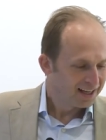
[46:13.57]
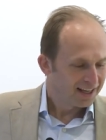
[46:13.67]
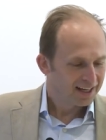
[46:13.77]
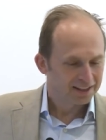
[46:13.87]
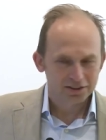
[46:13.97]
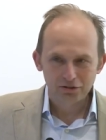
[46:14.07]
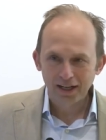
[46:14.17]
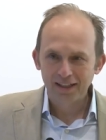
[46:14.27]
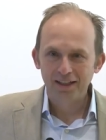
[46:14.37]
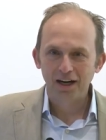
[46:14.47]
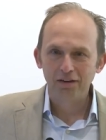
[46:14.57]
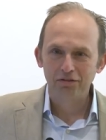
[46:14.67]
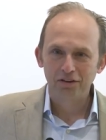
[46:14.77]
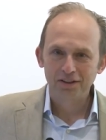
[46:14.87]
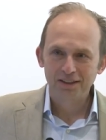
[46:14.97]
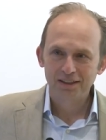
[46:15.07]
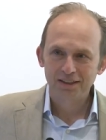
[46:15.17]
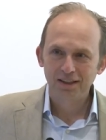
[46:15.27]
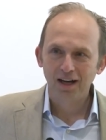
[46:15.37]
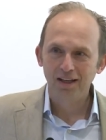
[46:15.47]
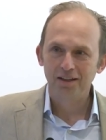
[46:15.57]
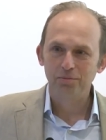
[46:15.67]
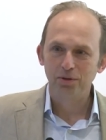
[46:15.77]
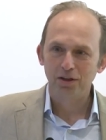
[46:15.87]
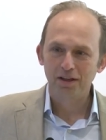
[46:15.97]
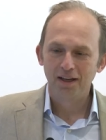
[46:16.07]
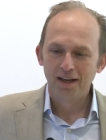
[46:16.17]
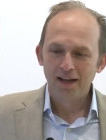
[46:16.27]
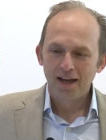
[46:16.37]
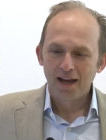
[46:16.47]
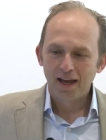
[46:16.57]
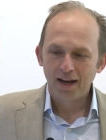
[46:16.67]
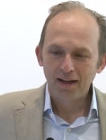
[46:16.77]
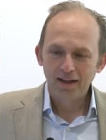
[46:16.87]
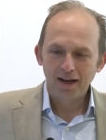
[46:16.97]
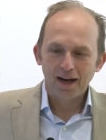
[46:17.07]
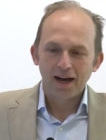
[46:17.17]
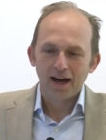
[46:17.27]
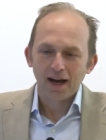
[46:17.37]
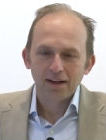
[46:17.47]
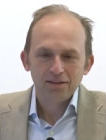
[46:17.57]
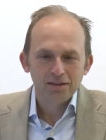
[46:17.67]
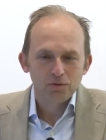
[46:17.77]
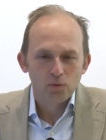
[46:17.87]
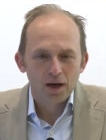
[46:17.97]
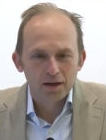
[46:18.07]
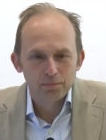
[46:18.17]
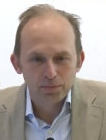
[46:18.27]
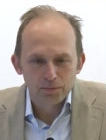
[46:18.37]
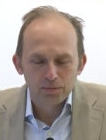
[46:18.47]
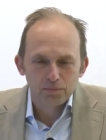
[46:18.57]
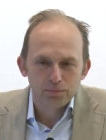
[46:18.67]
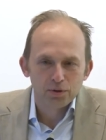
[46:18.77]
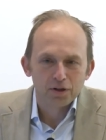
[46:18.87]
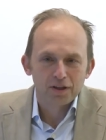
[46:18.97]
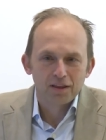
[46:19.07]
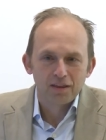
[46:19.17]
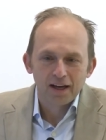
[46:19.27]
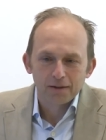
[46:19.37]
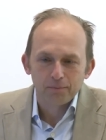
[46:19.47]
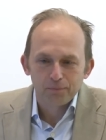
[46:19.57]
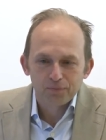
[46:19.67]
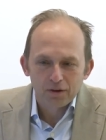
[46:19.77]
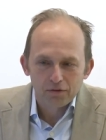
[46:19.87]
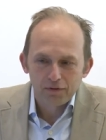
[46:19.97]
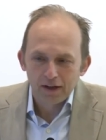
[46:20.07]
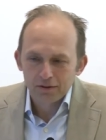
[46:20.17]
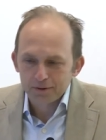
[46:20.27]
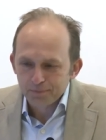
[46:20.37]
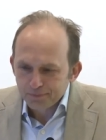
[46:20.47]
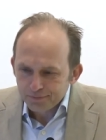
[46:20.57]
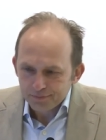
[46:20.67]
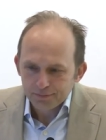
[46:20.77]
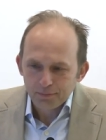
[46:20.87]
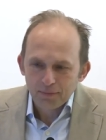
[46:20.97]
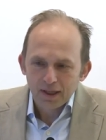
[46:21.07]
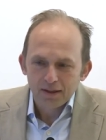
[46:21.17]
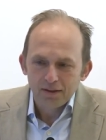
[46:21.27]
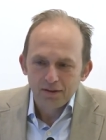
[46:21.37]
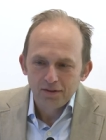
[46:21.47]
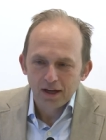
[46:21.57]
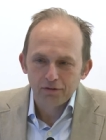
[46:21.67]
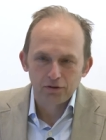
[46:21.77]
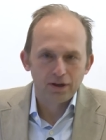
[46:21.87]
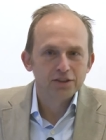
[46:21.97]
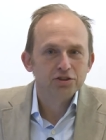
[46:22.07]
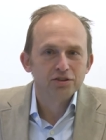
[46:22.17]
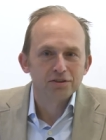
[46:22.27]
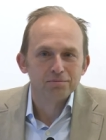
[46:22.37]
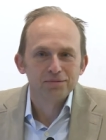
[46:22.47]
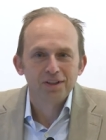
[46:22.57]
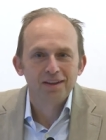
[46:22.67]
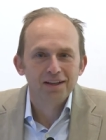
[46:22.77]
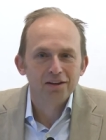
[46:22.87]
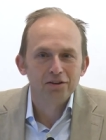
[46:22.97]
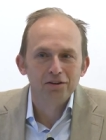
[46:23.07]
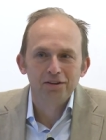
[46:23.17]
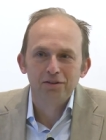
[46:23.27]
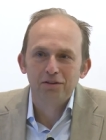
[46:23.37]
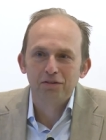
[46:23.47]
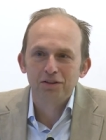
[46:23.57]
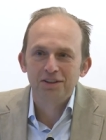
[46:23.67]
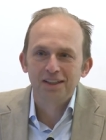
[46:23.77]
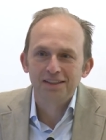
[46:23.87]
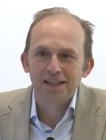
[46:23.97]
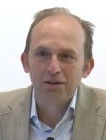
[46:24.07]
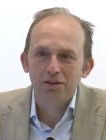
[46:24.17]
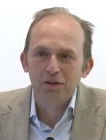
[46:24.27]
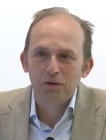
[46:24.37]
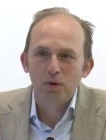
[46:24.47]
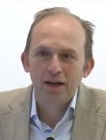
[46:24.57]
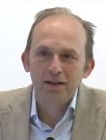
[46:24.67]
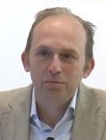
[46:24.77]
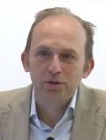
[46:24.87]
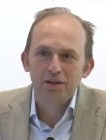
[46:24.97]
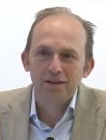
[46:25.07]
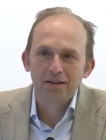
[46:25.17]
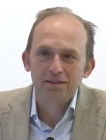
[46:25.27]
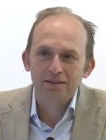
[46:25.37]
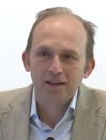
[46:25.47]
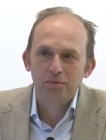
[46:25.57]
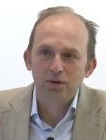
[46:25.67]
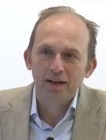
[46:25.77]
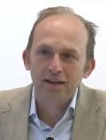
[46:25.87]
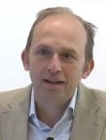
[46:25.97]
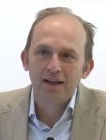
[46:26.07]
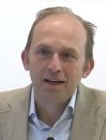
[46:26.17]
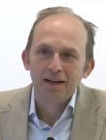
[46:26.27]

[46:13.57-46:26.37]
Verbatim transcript: It has a great cover. It's a solid book. And I, I didn't want a book that felt deferential to the other universities out there. I wanted a book that celebrated